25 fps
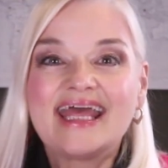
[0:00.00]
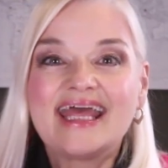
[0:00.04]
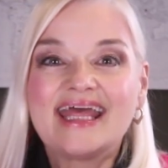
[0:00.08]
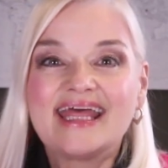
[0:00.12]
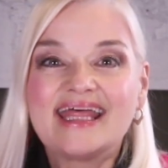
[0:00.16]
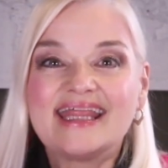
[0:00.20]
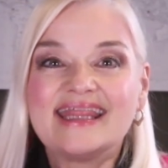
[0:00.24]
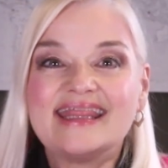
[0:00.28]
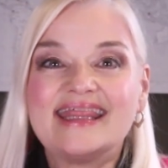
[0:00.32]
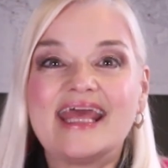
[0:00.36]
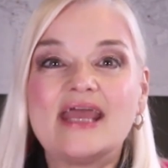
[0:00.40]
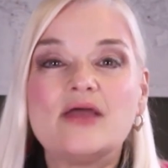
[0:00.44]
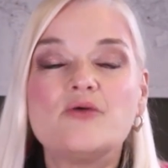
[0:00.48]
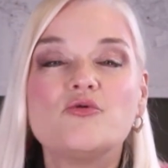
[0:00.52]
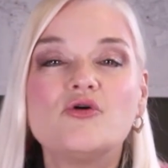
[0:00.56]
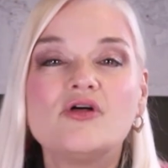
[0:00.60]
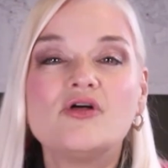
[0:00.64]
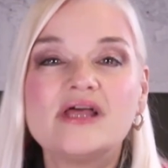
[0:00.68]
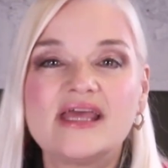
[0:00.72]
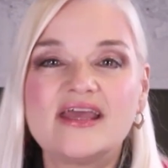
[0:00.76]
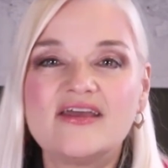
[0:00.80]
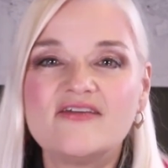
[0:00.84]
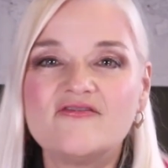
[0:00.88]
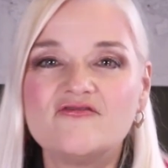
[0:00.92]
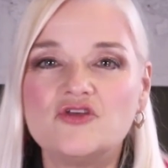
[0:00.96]
They will
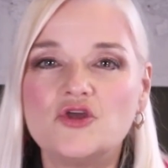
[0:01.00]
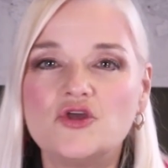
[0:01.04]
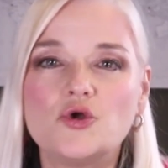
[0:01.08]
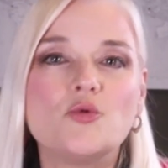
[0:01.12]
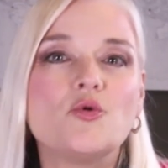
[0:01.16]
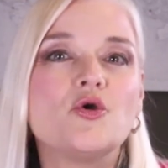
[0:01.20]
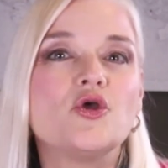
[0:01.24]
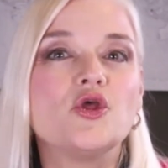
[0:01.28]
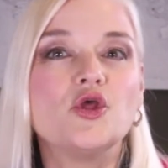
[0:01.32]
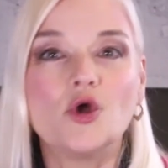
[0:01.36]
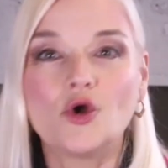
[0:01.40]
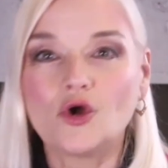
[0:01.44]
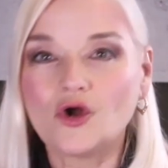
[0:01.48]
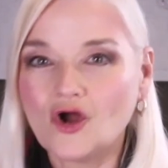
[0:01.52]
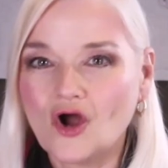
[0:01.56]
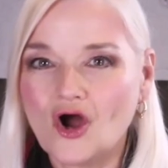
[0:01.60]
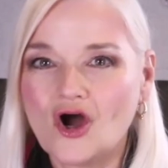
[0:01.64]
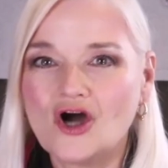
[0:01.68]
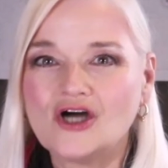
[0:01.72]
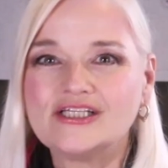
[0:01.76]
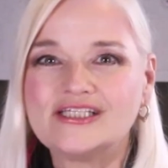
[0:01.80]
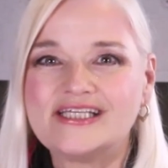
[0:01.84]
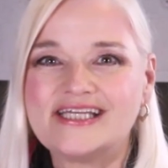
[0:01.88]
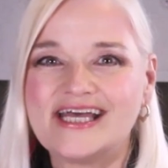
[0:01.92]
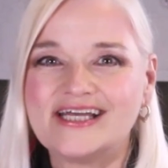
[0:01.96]
give you your
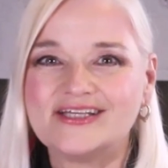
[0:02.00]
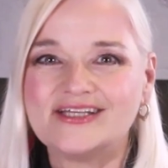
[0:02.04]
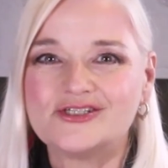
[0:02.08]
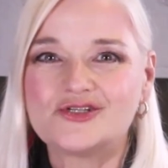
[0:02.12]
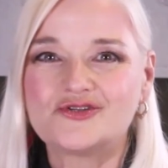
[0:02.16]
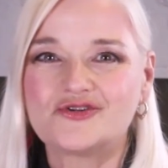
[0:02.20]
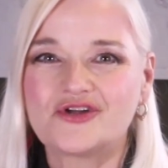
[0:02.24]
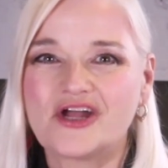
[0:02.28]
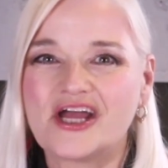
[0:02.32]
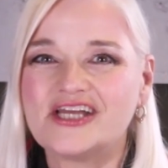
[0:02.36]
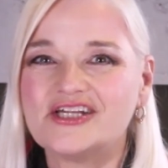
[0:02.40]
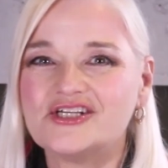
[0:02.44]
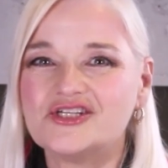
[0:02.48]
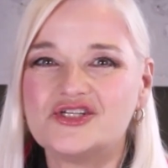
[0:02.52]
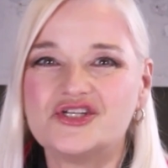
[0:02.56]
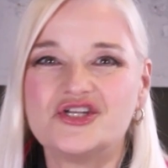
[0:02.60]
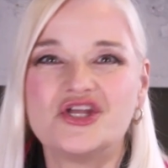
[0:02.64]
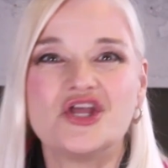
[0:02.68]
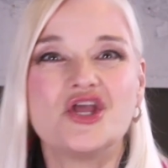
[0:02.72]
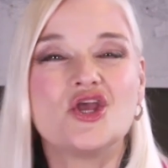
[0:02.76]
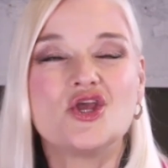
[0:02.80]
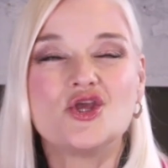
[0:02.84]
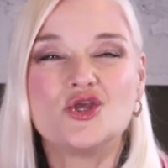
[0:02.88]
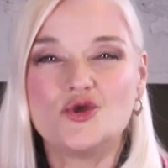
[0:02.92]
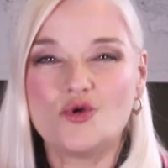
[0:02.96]
content
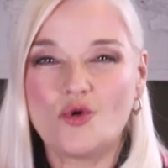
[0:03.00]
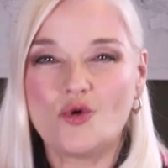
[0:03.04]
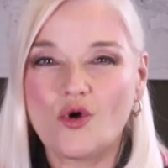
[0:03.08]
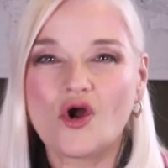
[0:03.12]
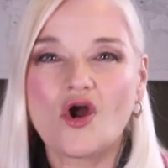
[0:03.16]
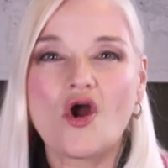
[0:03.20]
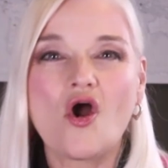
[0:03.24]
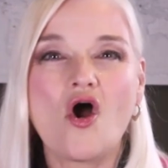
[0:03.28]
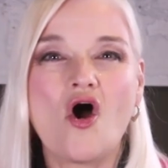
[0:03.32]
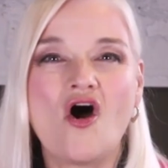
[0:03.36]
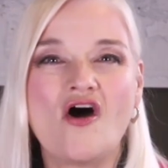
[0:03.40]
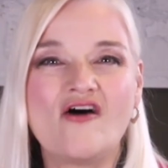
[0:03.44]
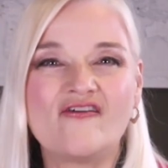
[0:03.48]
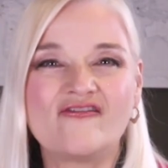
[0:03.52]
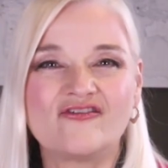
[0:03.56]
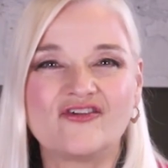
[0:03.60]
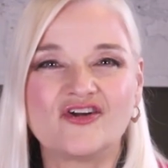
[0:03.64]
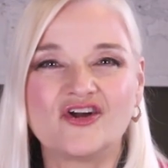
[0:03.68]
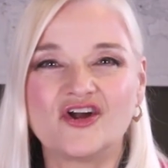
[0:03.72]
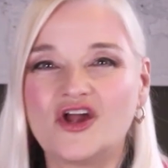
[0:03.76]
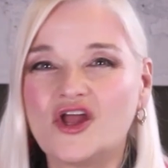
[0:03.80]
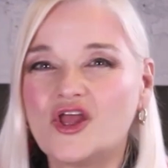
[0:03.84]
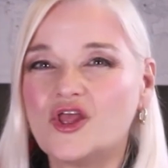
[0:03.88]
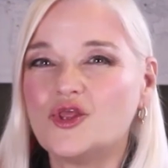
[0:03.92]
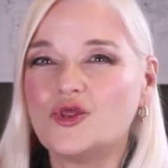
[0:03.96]
strategy, your
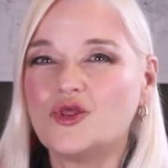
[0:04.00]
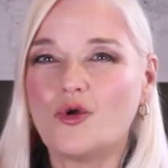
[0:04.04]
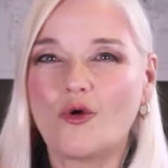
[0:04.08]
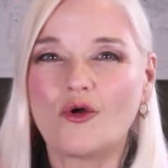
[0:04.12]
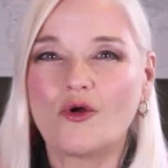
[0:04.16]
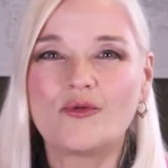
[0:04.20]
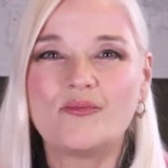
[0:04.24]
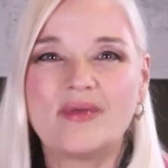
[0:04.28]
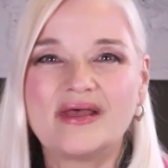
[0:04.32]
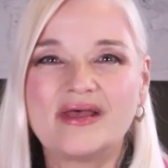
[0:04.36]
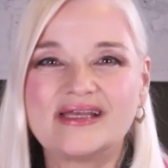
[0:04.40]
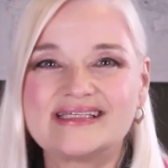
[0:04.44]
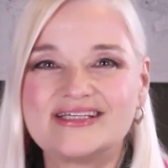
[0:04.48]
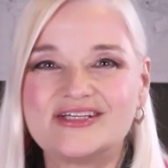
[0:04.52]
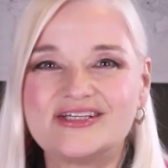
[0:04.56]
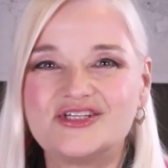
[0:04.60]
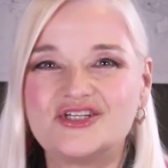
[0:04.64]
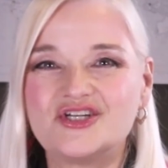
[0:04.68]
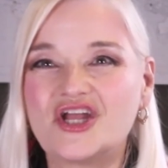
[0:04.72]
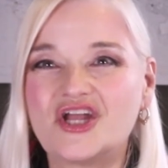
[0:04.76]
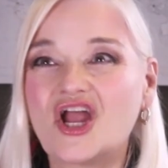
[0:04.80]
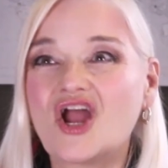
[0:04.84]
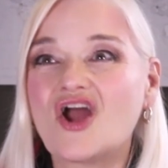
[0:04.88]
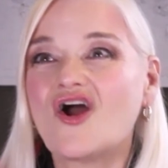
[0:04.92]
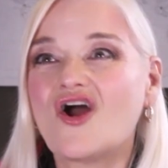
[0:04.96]
offer, your
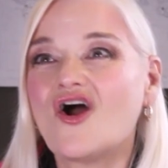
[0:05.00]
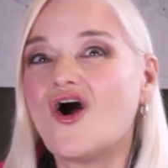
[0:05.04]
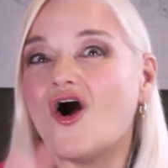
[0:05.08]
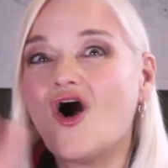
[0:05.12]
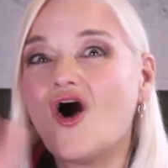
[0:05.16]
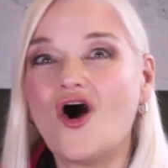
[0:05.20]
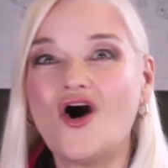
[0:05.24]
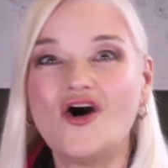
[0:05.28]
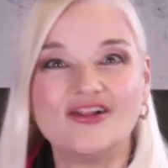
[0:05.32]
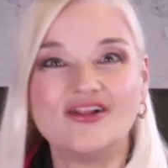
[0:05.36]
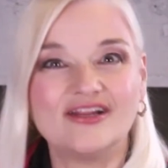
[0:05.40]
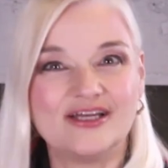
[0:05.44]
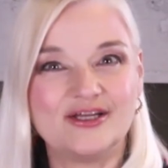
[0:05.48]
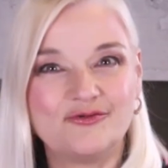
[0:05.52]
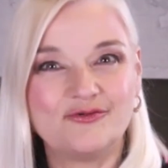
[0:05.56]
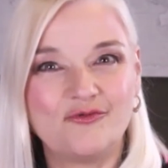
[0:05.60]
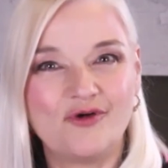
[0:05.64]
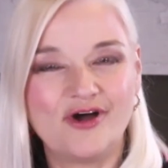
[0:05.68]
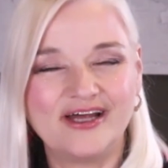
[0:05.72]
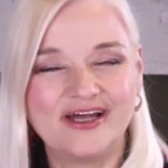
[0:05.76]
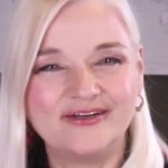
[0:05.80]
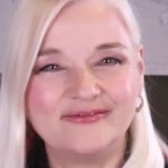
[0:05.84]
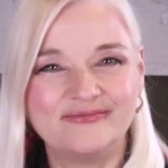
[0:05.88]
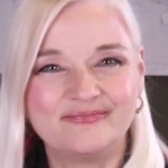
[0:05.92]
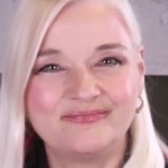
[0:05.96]
messaging all in
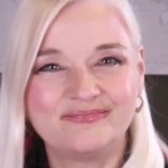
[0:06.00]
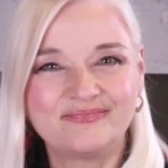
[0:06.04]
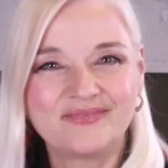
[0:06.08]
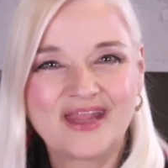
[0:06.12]
one.